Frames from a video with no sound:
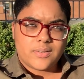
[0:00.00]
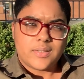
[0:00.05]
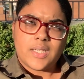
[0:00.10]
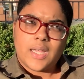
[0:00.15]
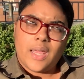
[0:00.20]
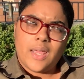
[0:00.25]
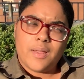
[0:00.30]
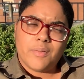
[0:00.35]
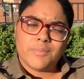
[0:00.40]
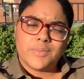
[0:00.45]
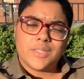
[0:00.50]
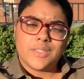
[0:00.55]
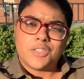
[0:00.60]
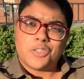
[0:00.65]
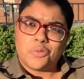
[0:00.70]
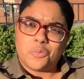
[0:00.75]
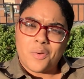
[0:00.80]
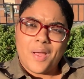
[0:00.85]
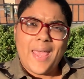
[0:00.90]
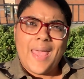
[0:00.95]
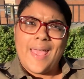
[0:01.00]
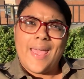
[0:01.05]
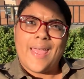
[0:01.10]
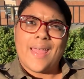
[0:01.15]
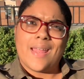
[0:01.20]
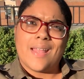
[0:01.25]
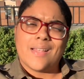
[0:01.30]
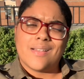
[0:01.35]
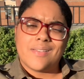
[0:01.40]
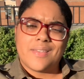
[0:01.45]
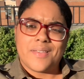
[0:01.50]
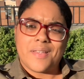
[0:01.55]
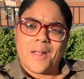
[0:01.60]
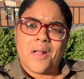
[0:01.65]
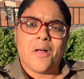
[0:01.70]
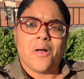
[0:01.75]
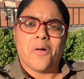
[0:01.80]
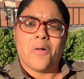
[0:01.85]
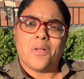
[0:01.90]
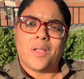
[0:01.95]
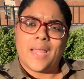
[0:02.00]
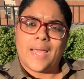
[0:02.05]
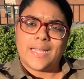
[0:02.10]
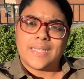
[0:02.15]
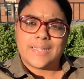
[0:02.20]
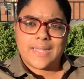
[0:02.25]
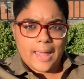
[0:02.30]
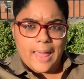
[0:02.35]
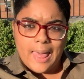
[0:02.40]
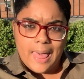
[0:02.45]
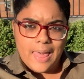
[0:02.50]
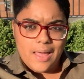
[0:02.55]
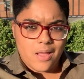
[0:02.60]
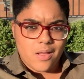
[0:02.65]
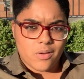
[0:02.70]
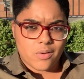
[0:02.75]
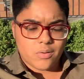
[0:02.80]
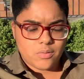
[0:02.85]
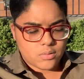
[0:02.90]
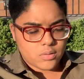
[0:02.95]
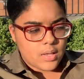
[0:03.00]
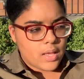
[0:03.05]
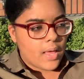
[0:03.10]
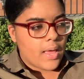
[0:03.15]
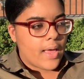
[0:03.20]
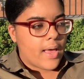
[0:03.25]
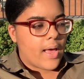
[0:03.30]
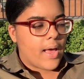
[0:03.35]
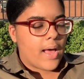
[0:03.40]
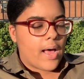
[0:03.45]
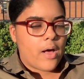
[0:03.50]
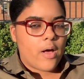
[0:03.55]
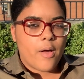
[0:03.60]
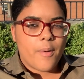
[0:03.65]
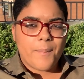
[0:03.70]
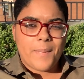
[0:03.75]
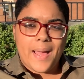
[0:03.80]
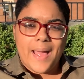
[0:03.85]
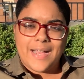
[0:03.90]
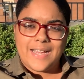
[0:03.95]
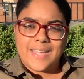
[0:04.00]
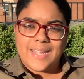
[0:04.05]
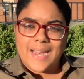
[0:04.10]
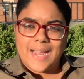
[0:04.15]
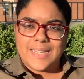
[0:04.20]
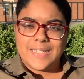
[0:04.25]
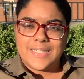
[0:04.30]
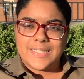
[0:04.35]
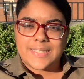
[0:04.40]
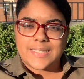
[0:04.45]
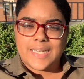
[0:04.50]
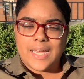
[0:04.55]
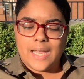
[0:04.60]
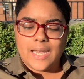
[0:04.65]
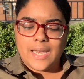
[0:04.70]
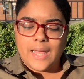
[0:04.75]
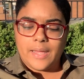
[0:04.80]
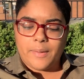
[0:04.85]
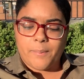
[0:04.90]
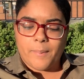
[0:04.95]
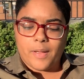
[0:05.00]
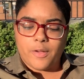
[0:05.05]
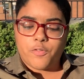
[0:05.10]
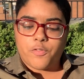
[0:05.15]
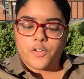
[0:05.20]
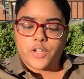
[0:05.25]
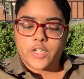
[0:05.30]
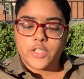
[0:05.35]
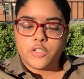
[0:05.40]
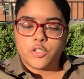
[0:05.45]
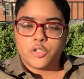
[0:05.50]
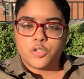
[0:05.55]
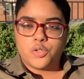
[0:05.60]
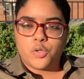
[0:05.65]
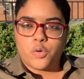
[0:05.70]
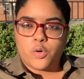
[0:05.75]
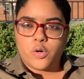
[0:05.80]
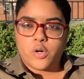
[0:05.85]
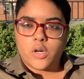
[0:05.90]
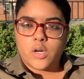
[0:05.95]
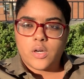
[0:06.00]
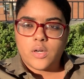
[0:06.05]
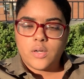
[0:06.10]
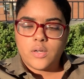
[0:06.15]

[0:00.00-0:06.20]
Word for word: damn, this wind, though, like the hell. I could at least get like my foot in the door.